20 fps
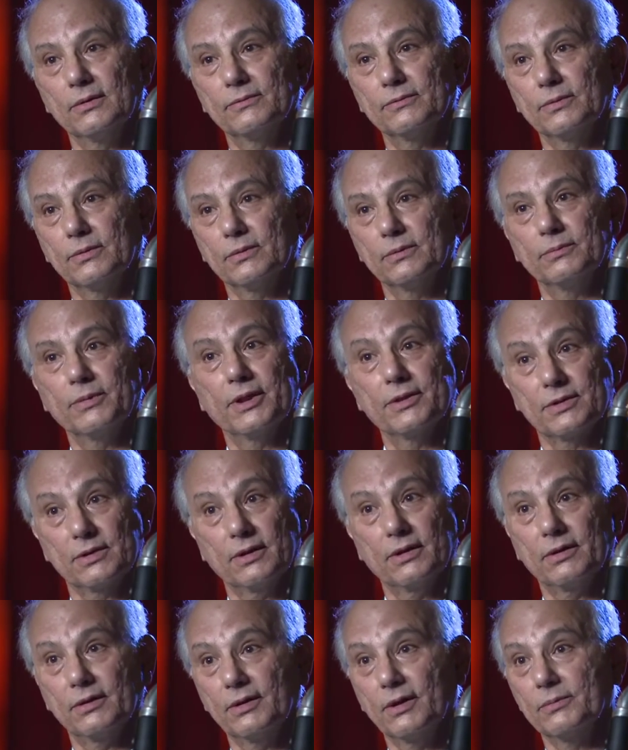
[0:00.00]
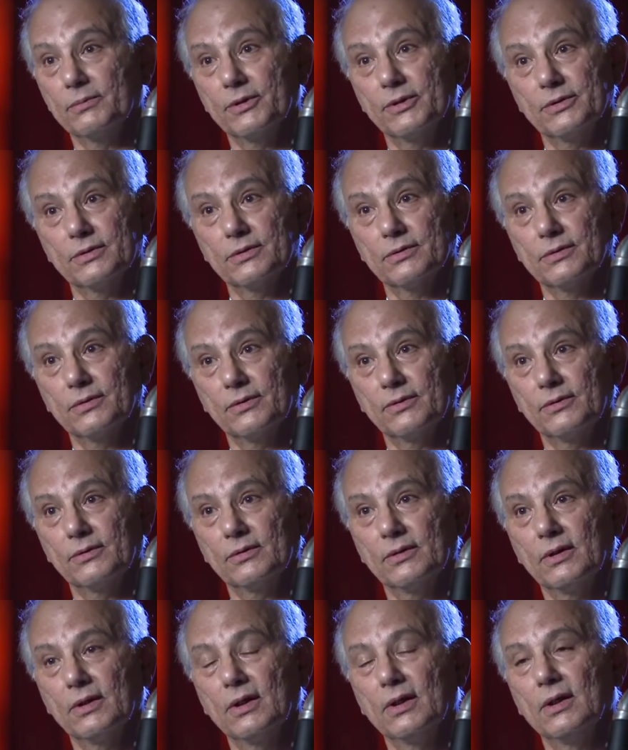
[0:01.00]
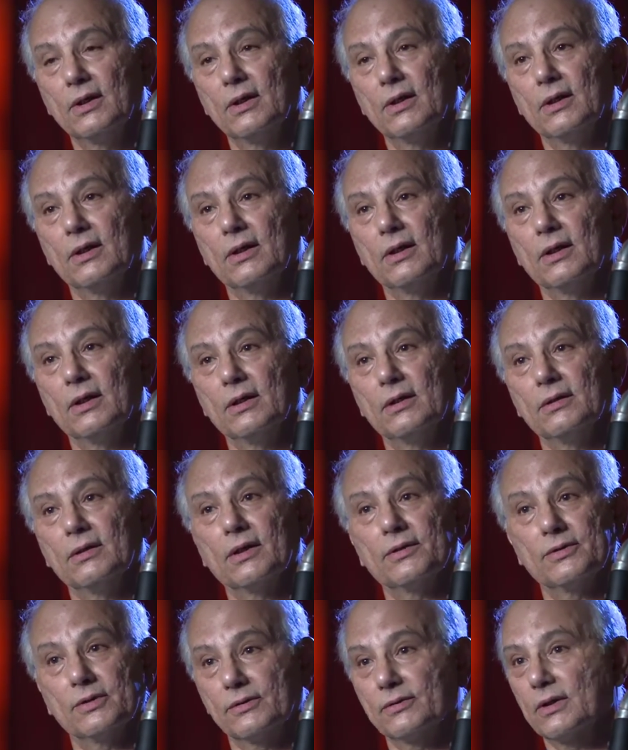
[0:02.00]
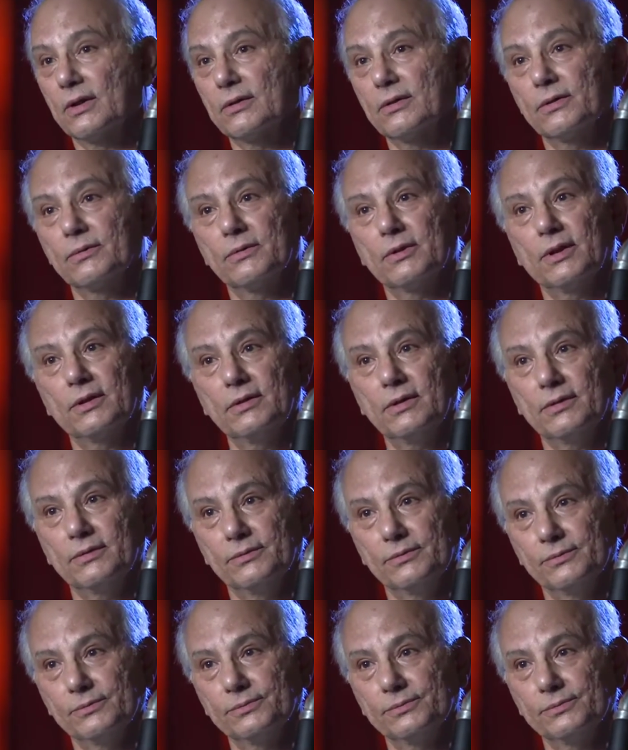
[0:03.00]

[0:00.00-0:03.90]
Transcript: for bass clarinet positions. And that's exactly what I did.